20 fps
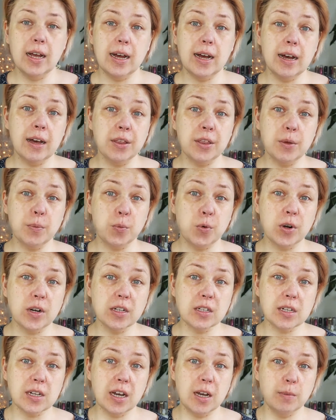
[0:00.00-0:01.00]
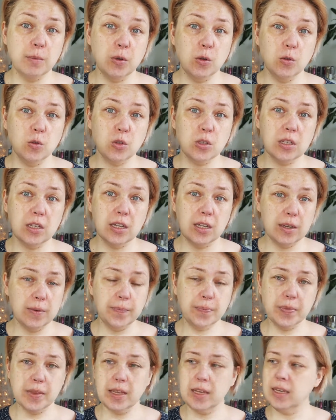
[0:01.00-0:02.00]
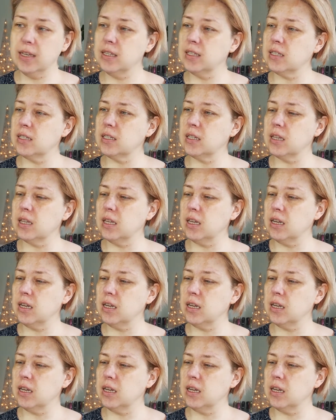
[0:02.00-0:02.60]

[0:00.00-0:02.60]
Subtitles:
The brush I'm using is